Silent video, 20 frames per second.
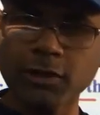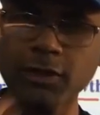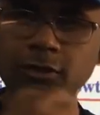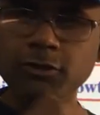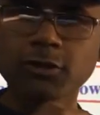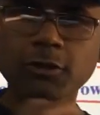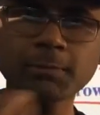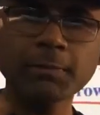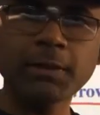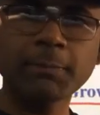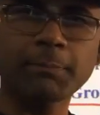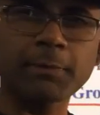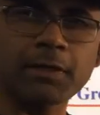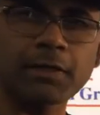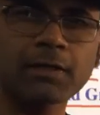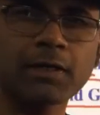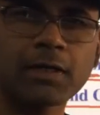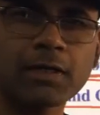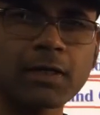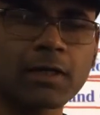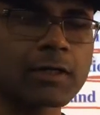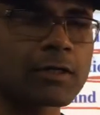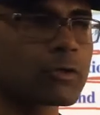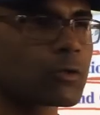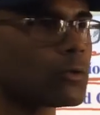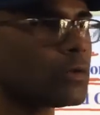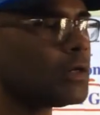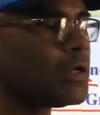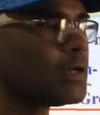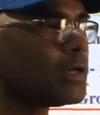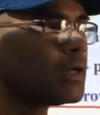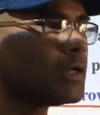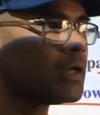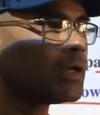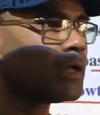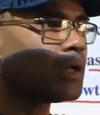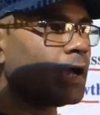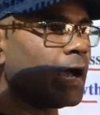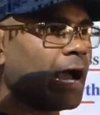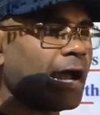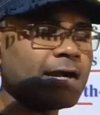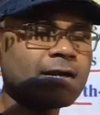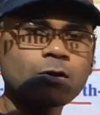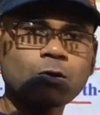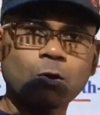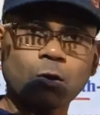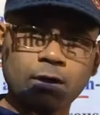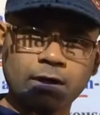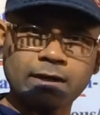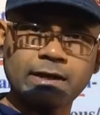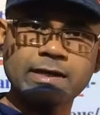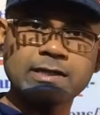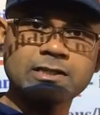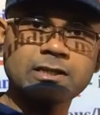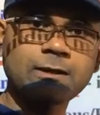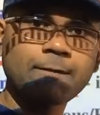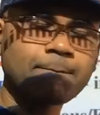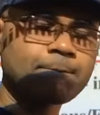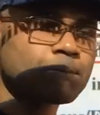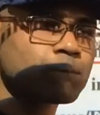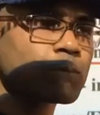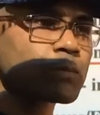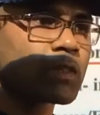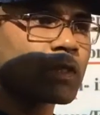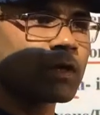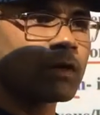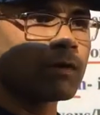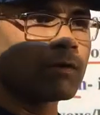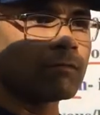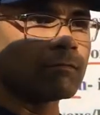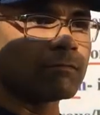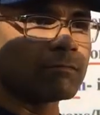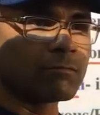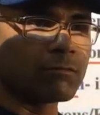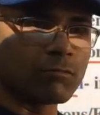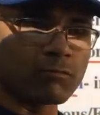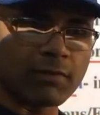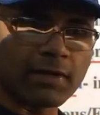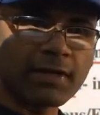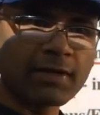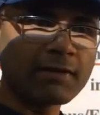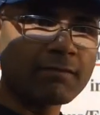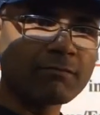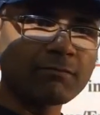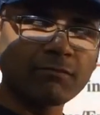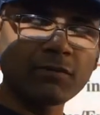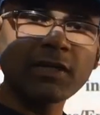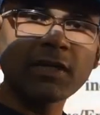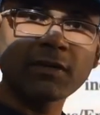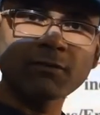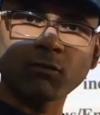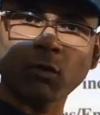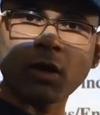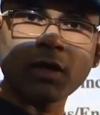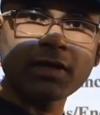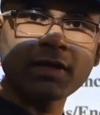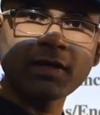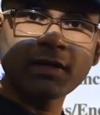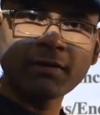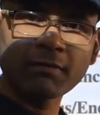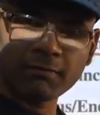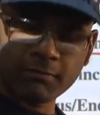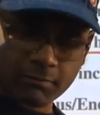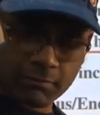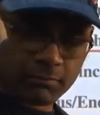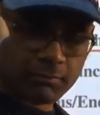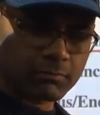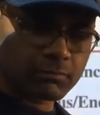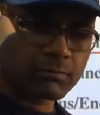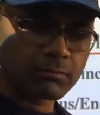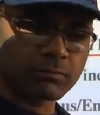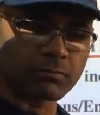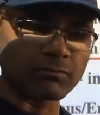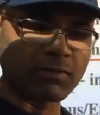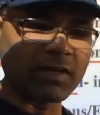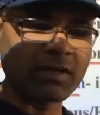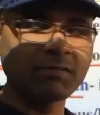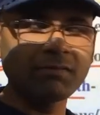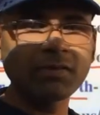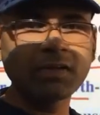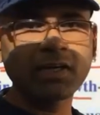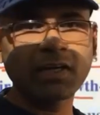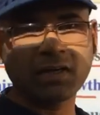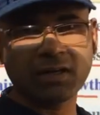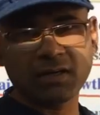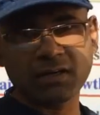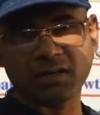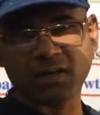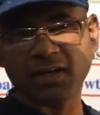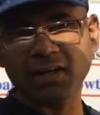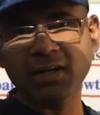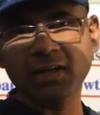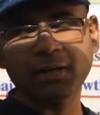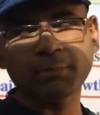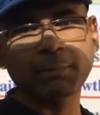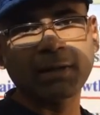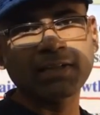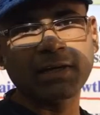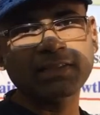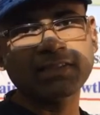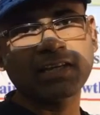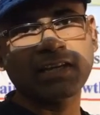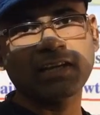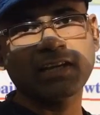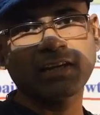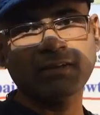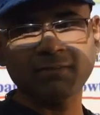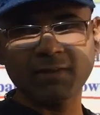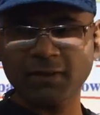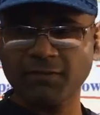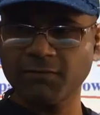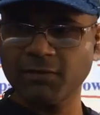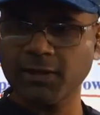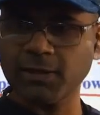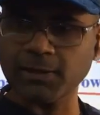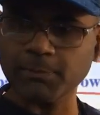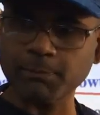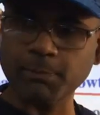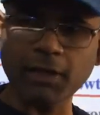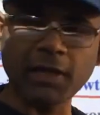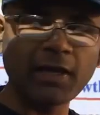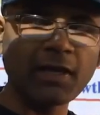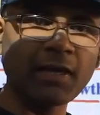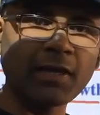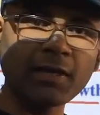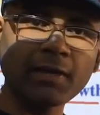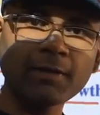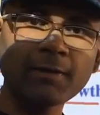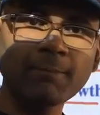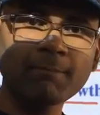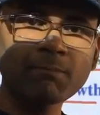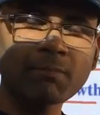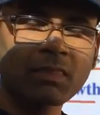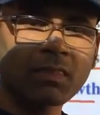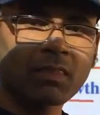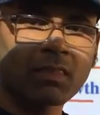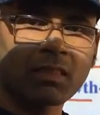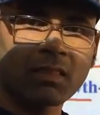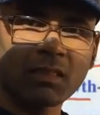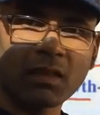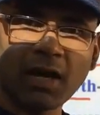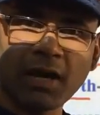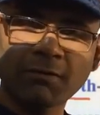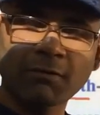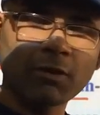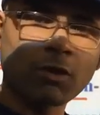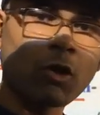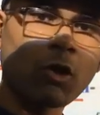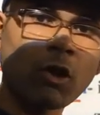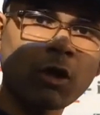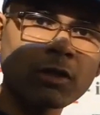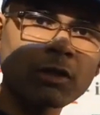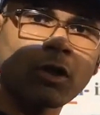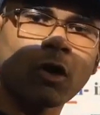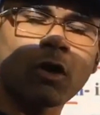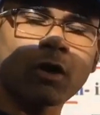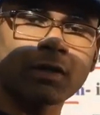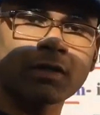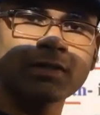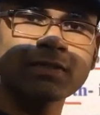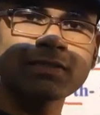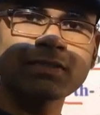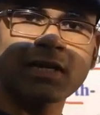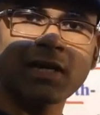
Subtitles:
should be a particular control and coordination. When we are walking, when we are running a bicycle, when we are playing, all the organs